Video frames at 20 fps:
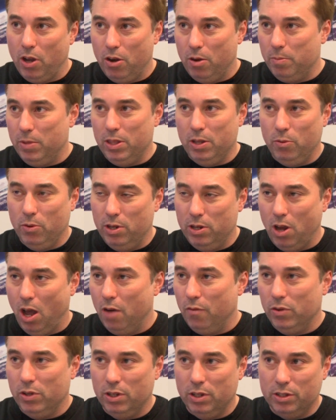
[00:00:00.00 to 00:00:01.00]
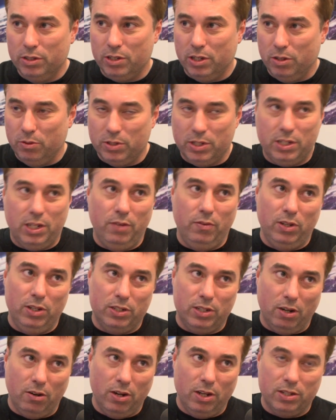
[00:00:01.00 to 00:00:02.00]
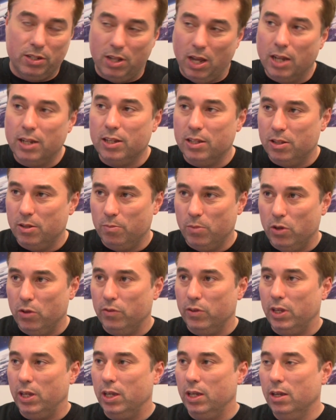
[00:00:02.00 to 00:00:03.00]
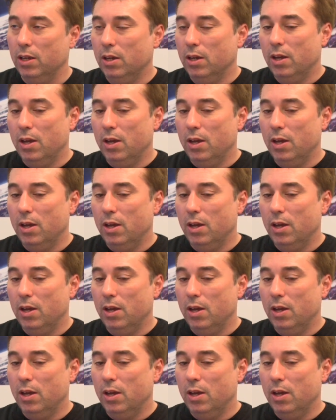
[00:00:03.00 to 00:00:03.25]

I mean, there were novels and there was a TV series, and I did the movie.